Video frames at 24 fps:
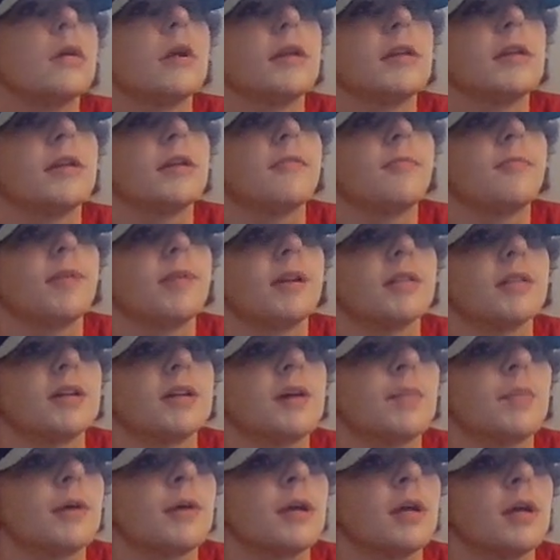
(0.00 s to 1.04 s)
that they picked
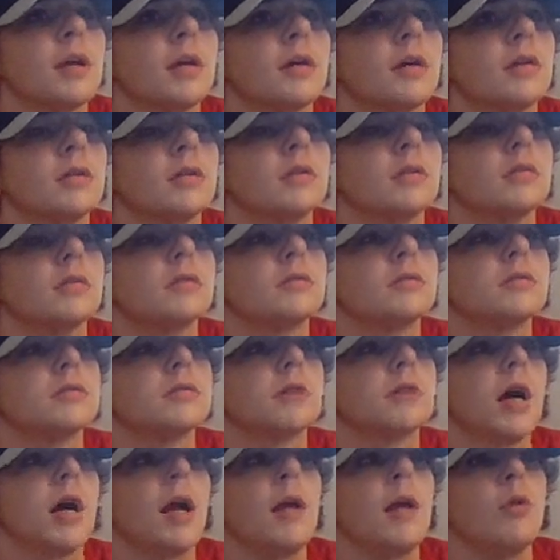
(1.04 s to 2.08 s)
up, and
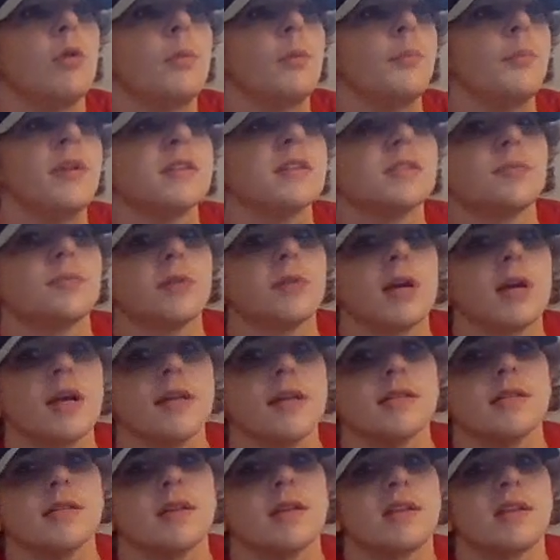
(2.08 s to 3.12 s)
I wouldn't be
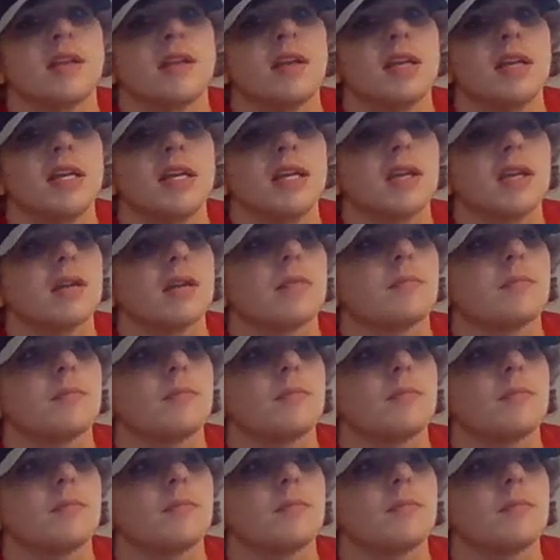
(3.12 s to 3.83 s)
surprised if he